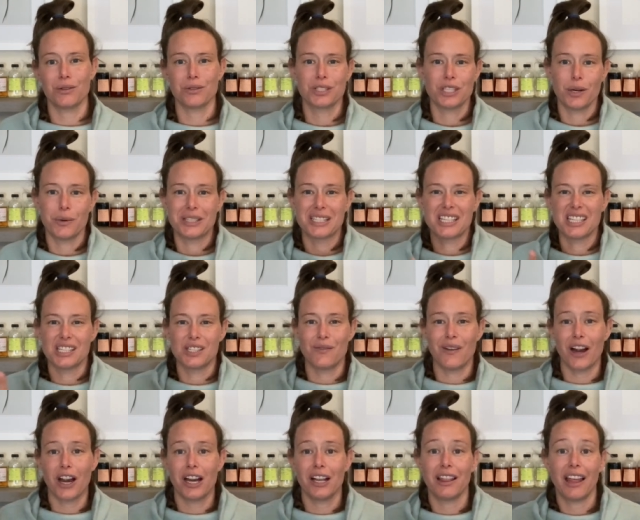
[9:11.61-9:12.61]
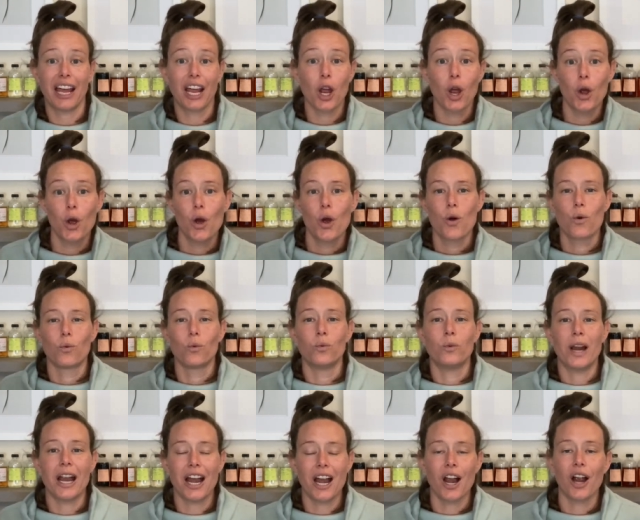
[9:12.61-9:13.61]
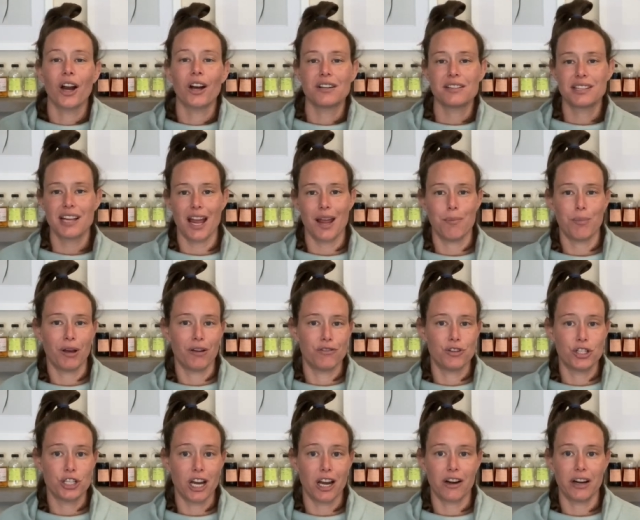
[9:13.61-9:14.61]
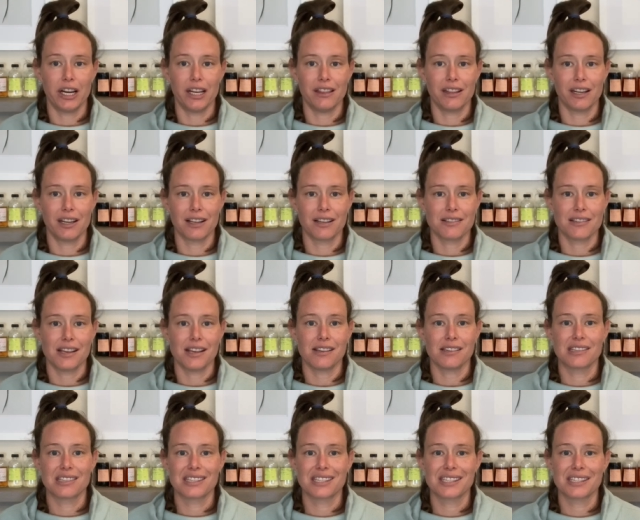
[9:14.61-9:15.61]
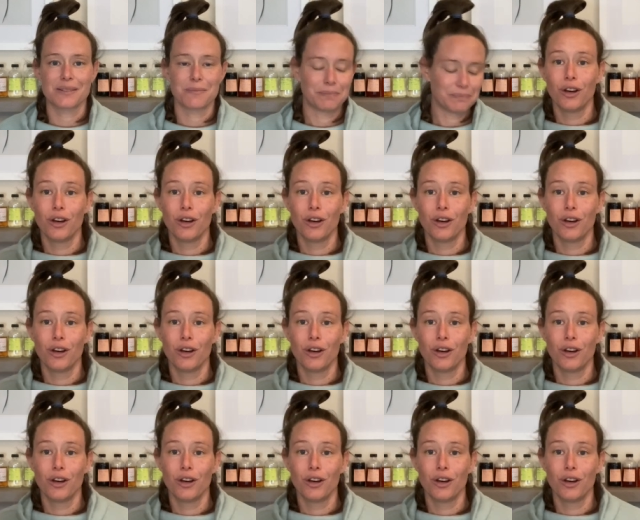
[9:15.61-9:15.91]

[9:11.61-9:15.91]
So it's this very like rare type of sherry that exists.